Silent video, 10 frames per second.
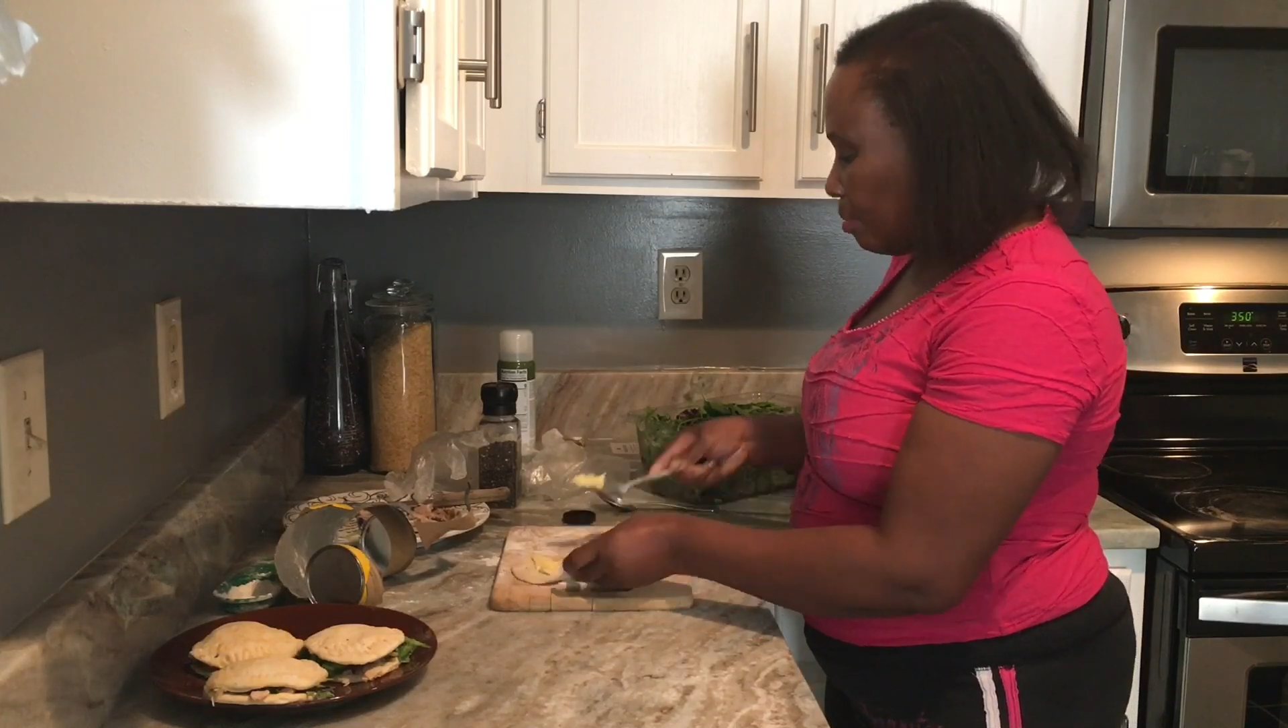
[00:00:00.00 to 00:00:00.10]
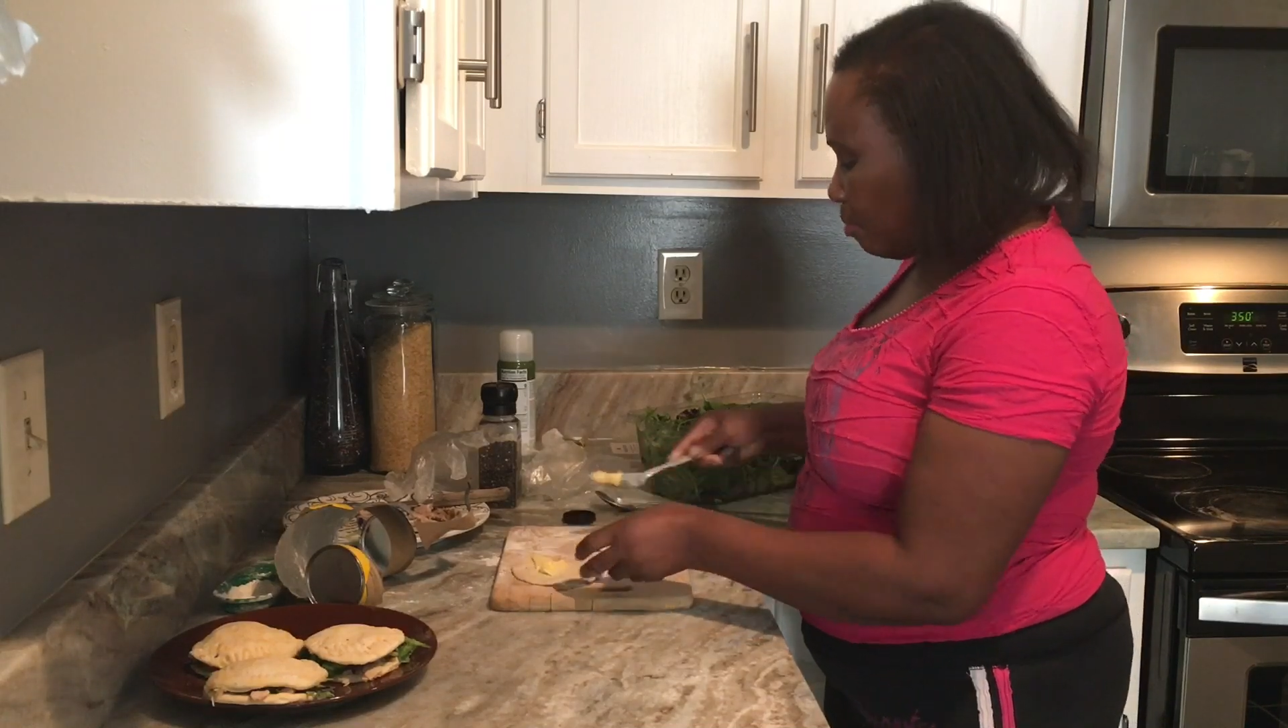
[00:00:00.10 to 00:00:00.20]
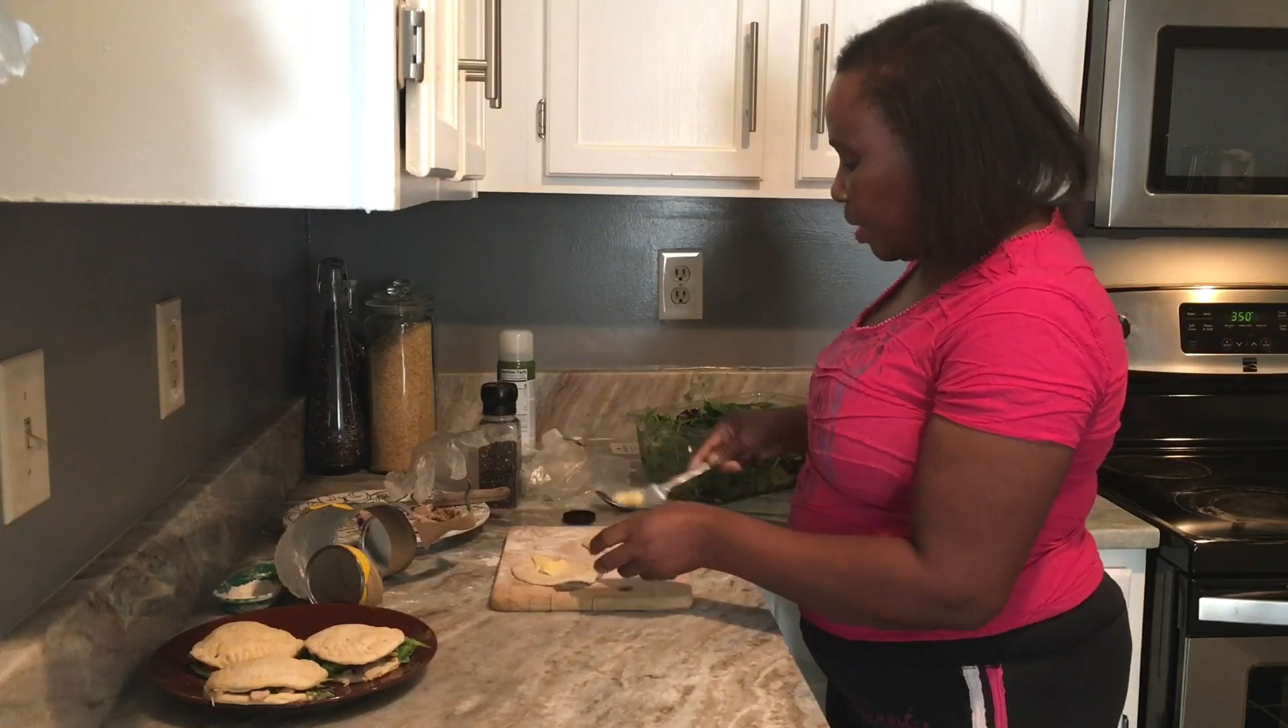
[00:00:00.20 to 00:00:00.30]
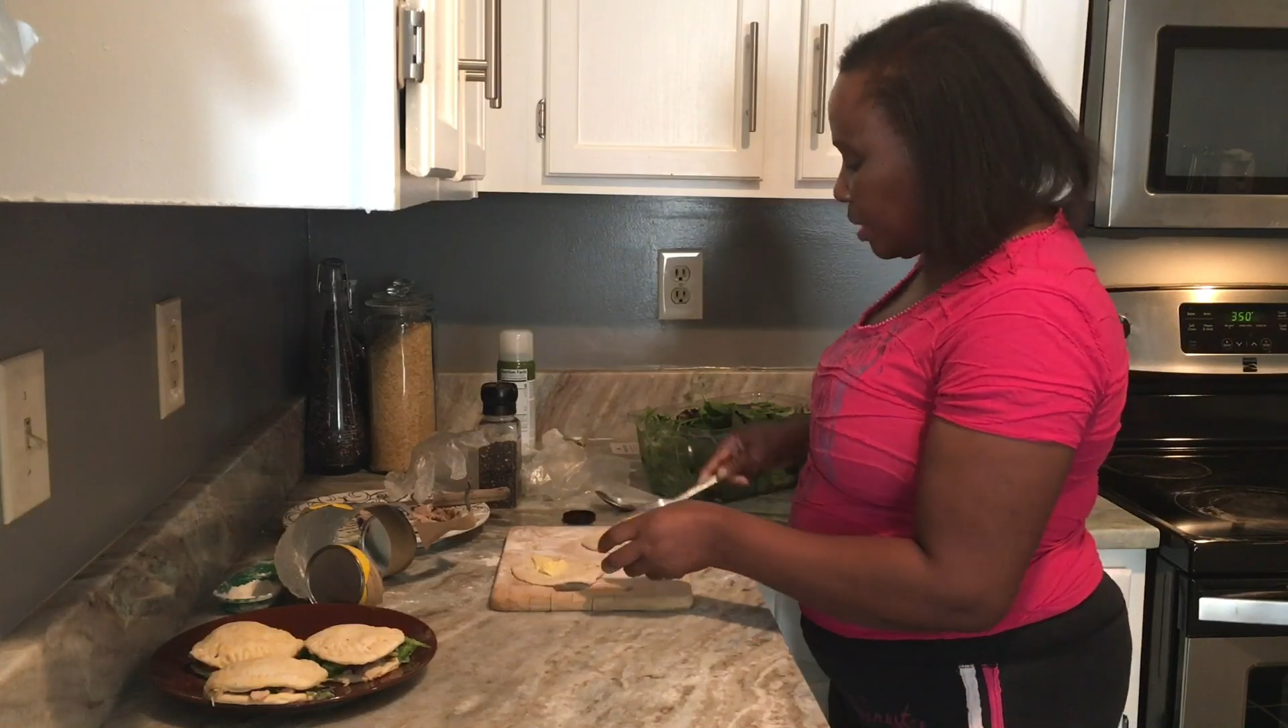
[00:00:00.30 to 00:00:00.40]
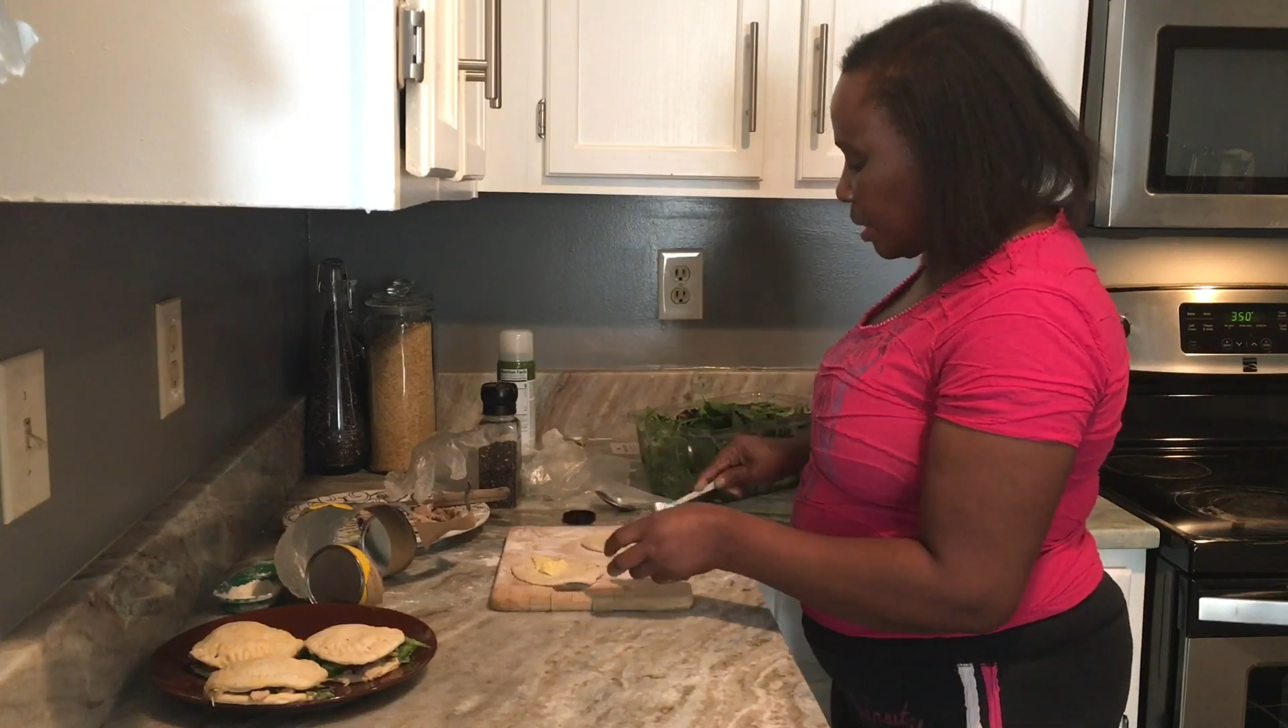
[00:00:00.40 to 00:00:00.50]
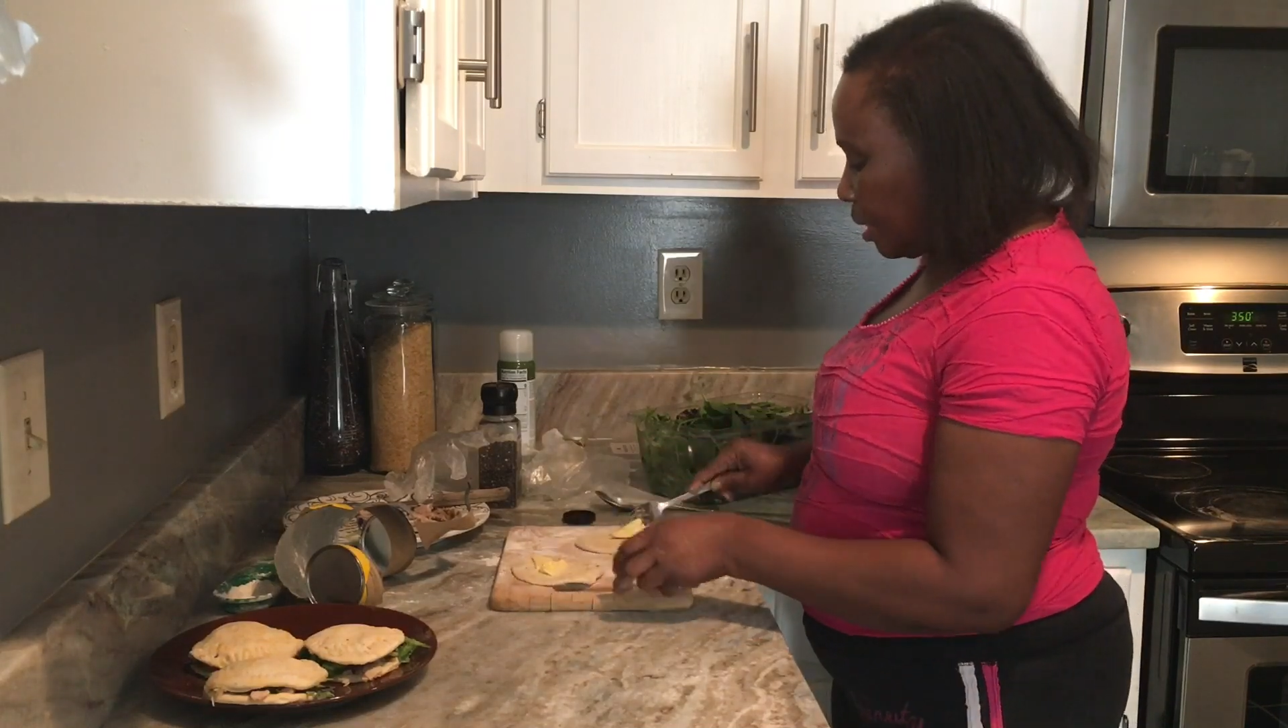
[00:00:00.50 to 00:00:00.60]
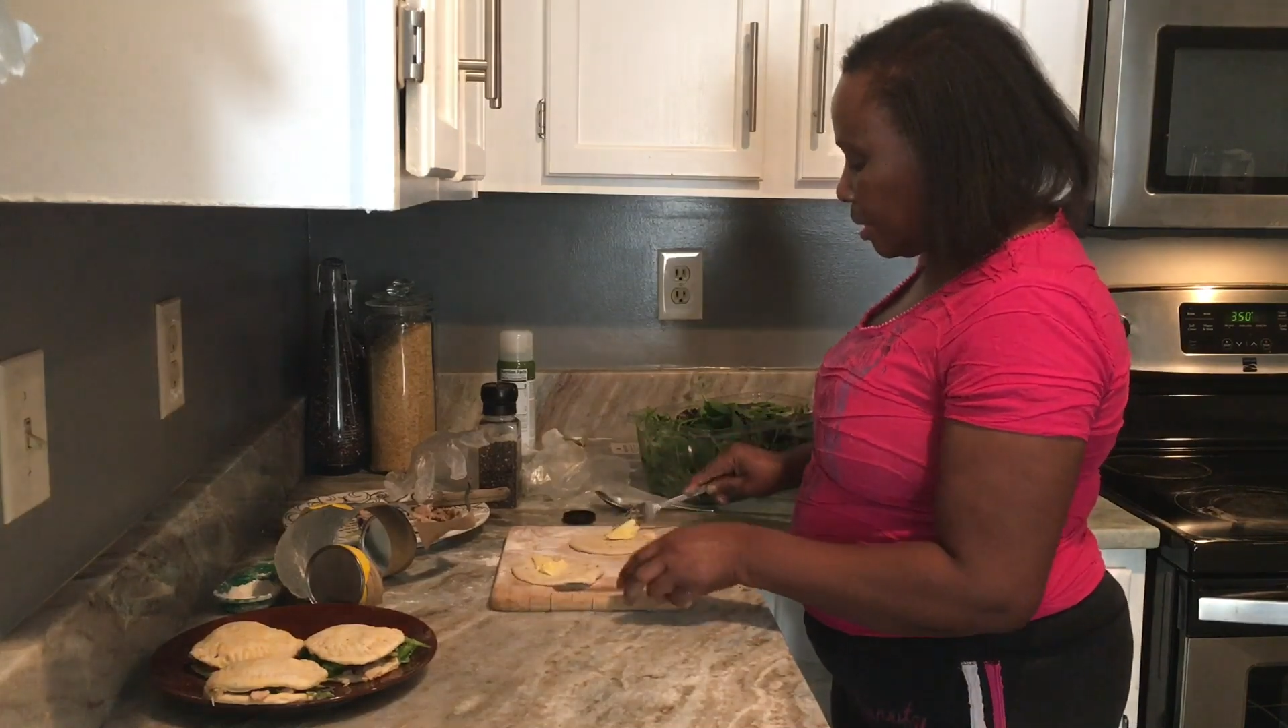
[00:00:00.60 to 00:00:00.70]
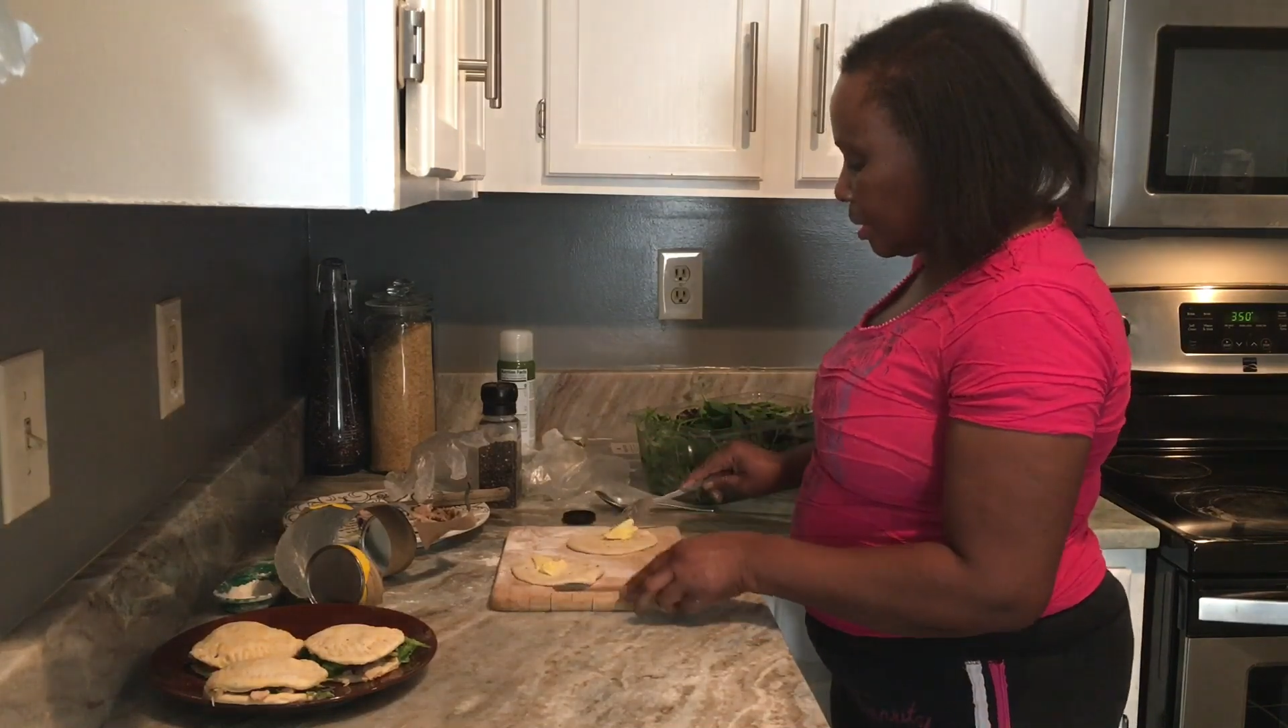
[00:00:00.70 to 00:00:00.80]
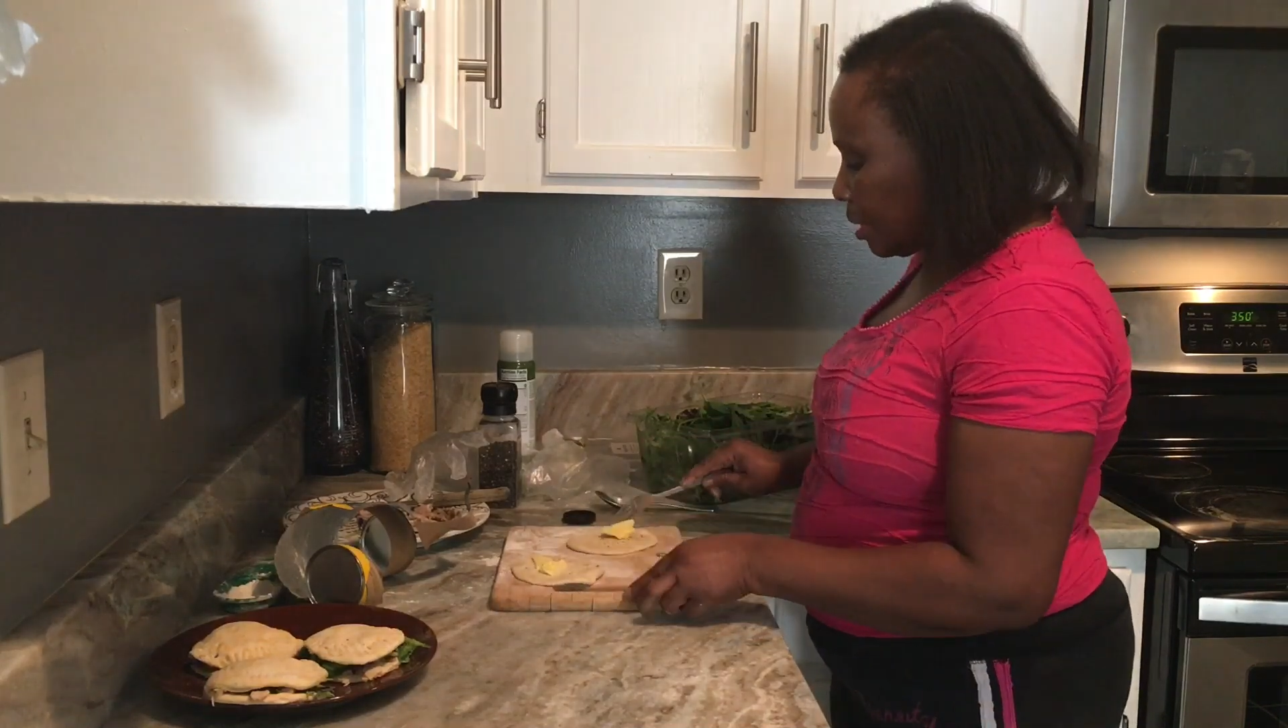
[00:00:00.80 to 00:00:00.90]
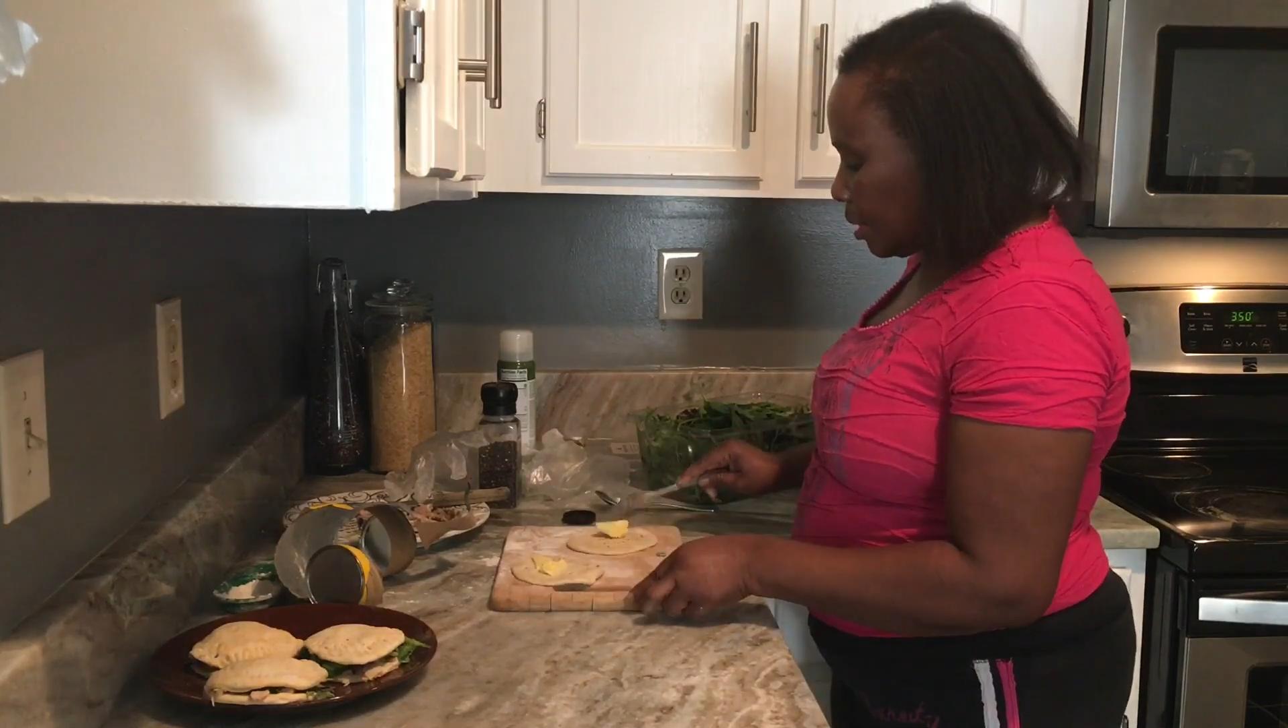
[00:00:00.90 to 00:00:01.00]

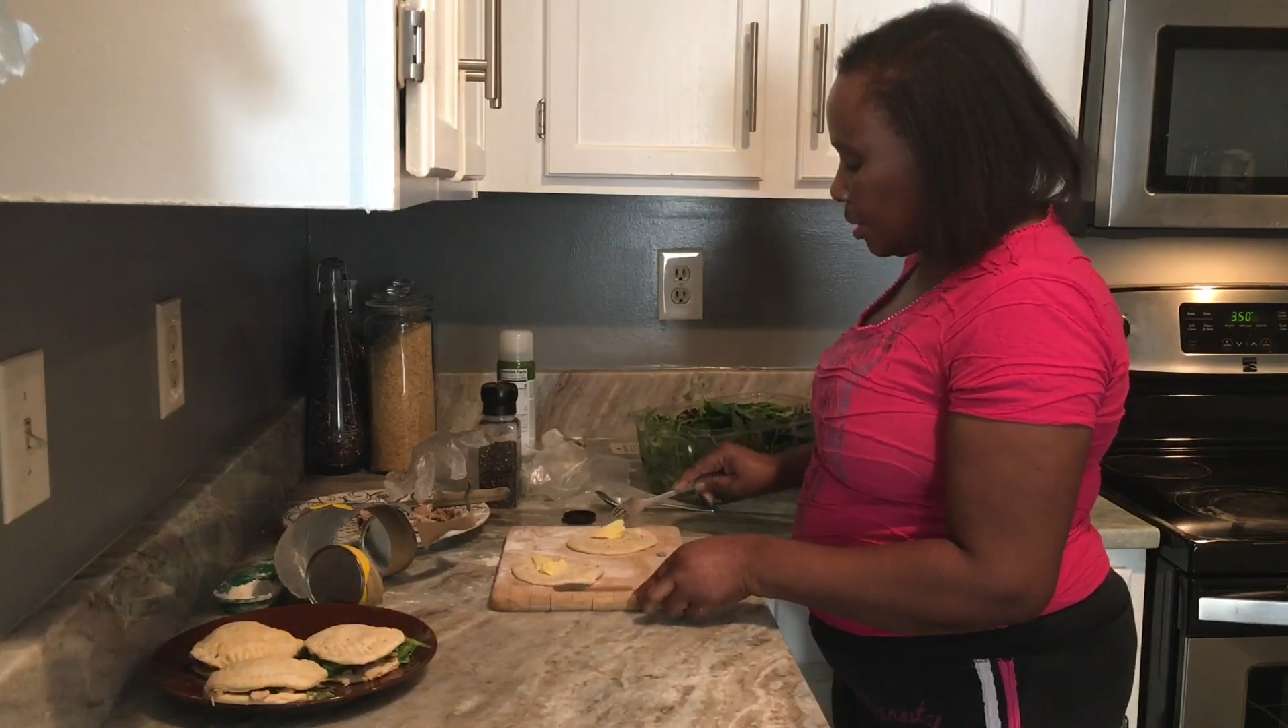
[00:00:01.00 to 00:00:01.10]
biscuits.